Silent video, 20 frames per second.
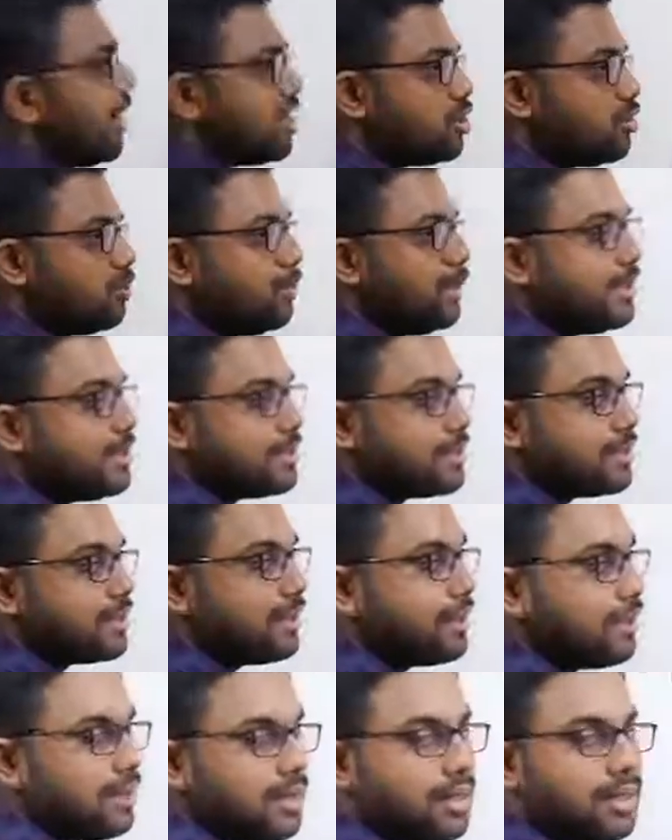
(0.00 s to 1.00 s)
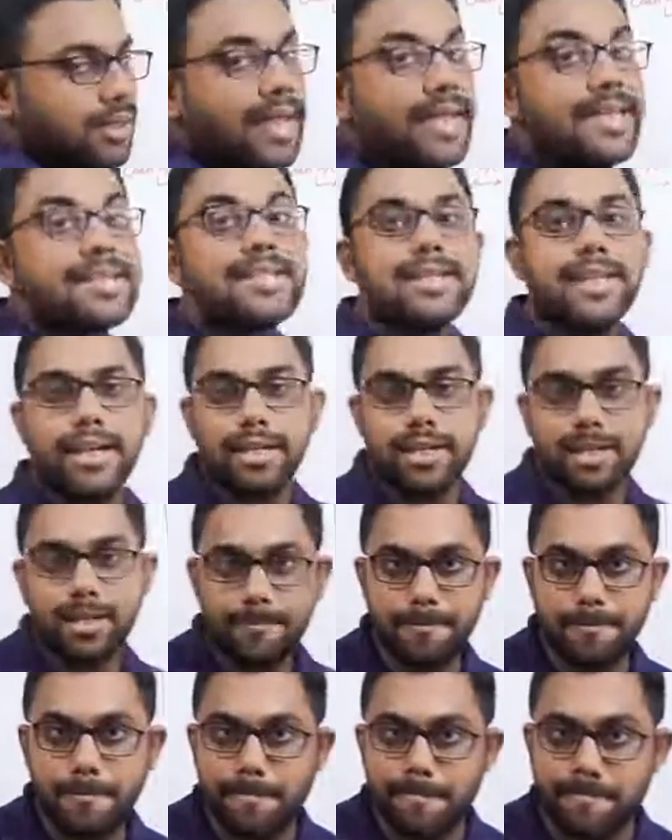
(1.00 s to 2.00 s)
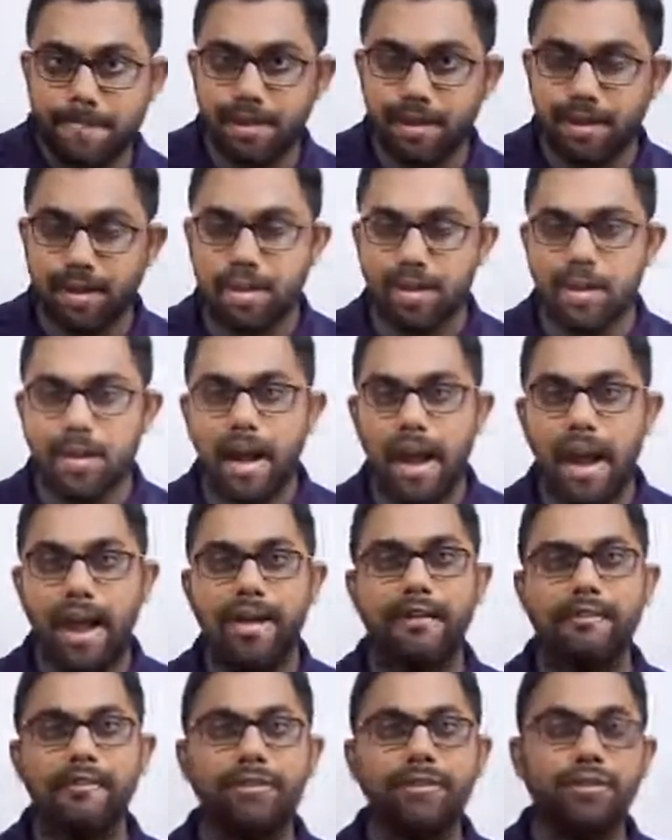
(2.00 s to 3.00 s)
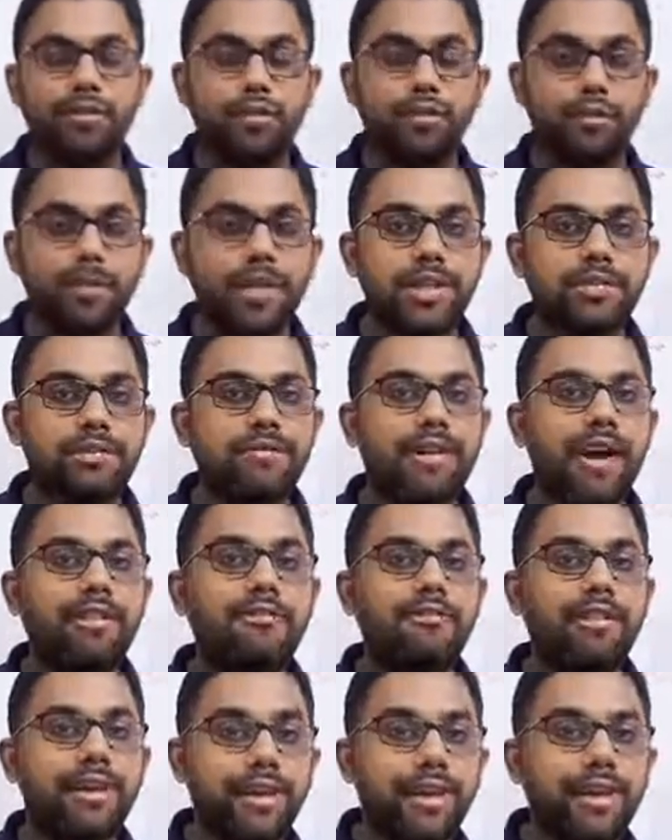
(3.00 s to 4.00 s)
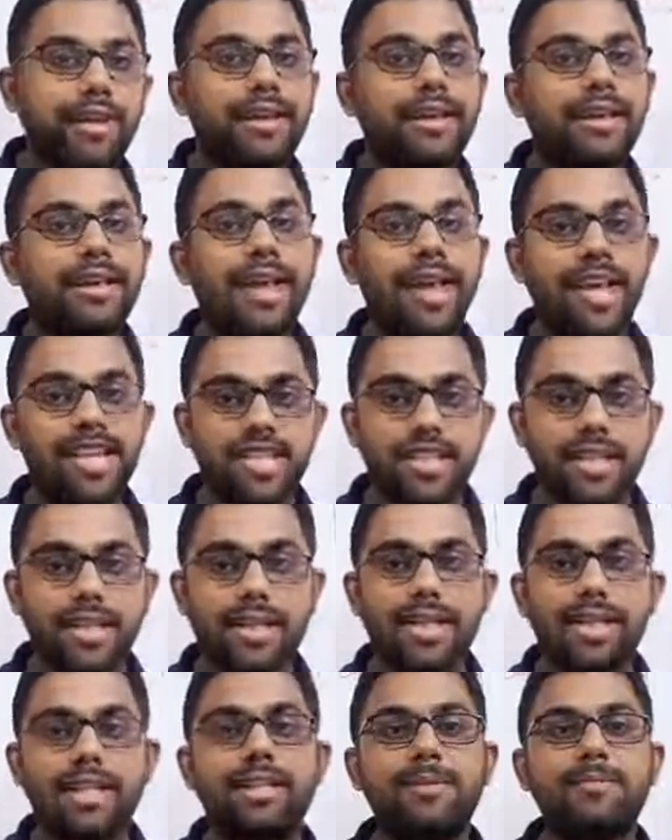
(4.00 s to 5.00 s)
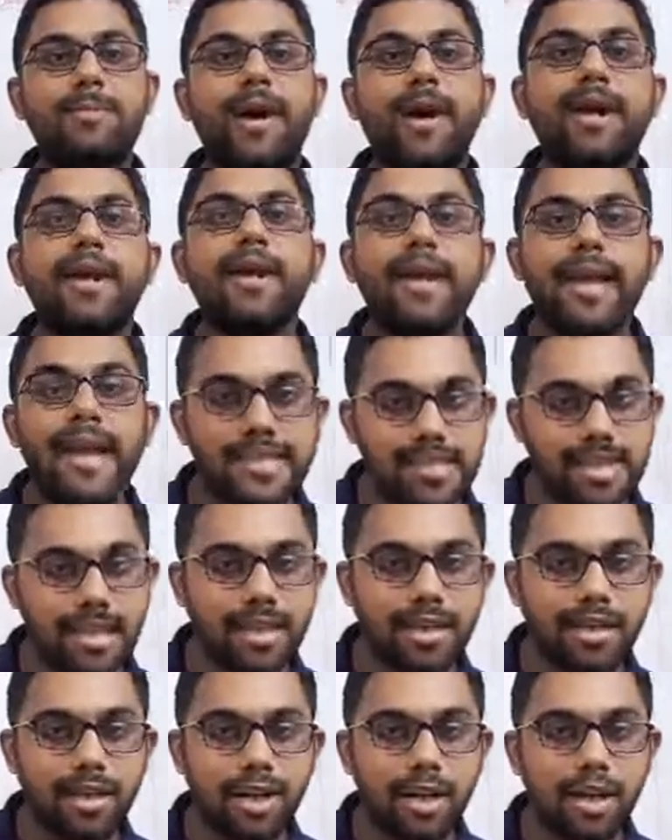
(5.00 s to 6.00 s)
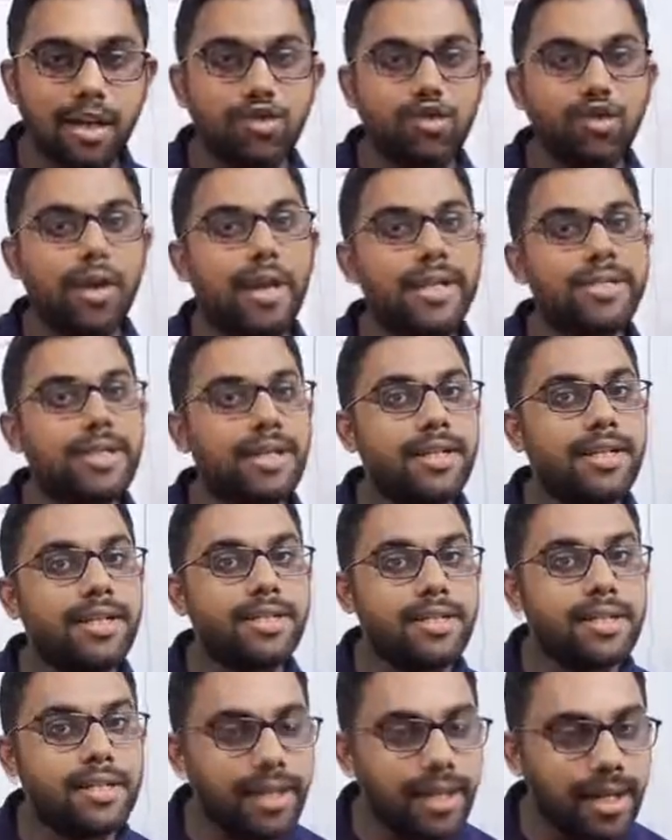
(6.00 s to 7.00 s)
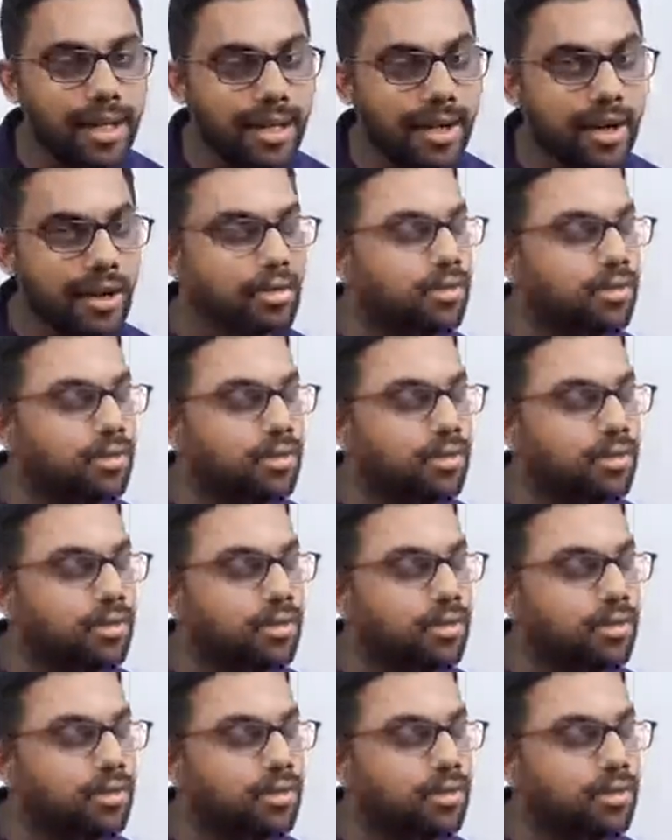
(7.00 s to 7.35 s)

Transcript: means asset. I have rupees 500 cash, it's my asset. So asset is real account,